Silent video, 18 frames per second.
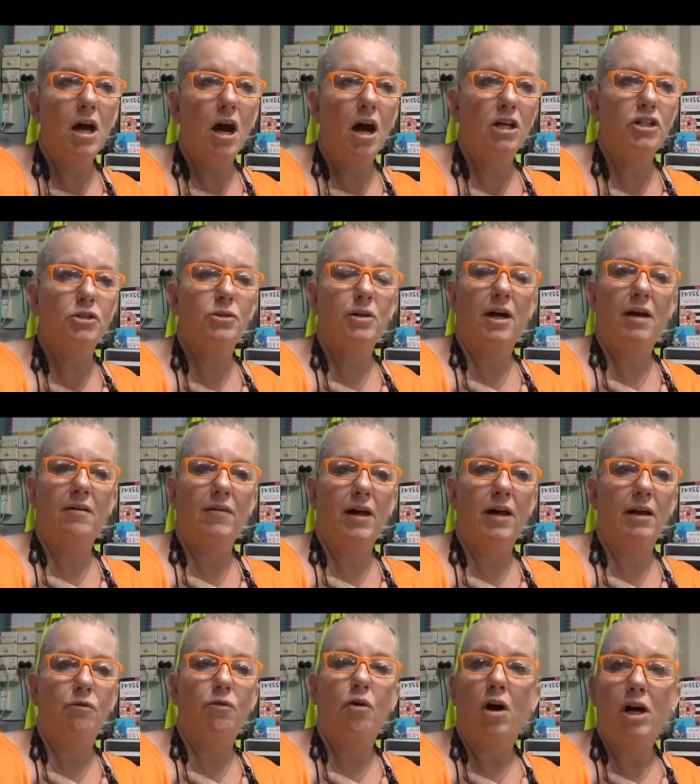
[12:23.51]
I do have
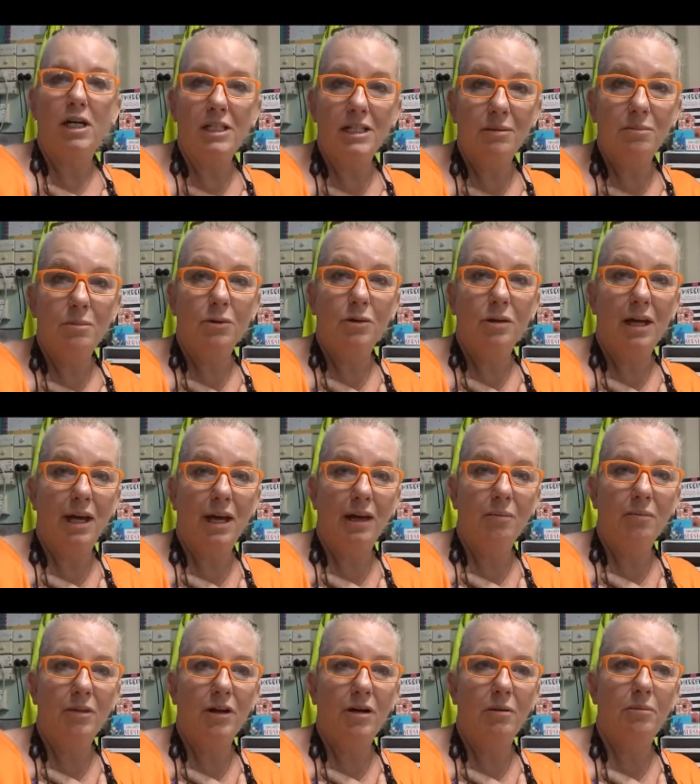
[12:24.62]
a writing boot camp
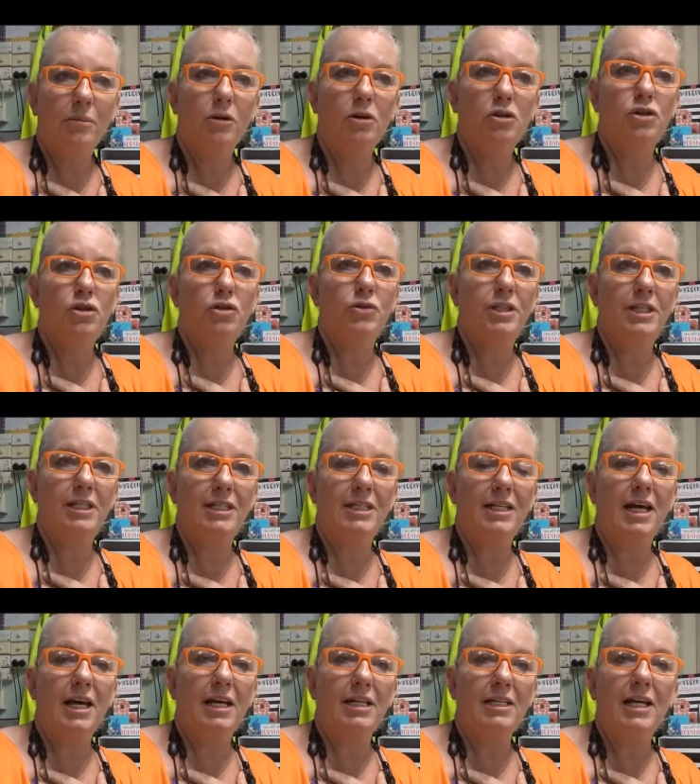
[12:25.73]
that I'm going to
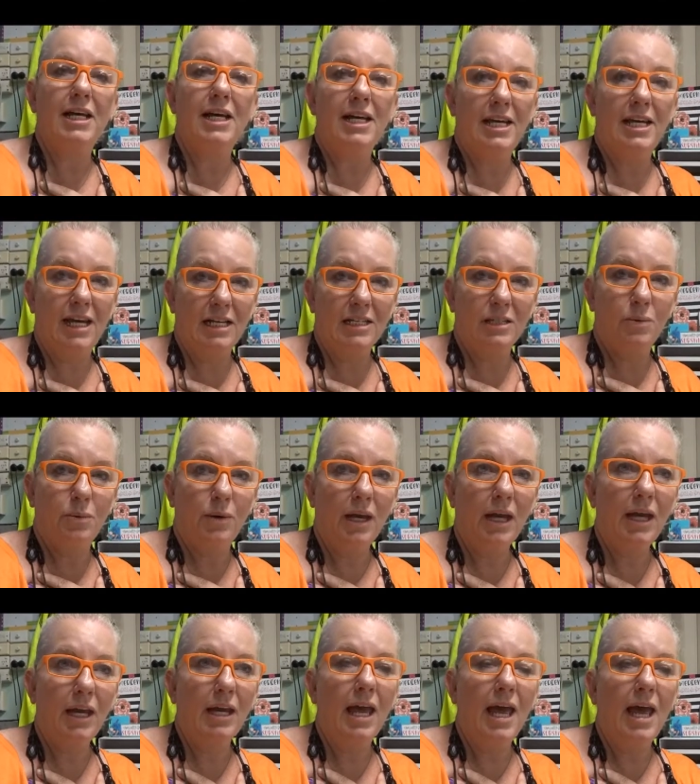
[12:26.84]
start next week,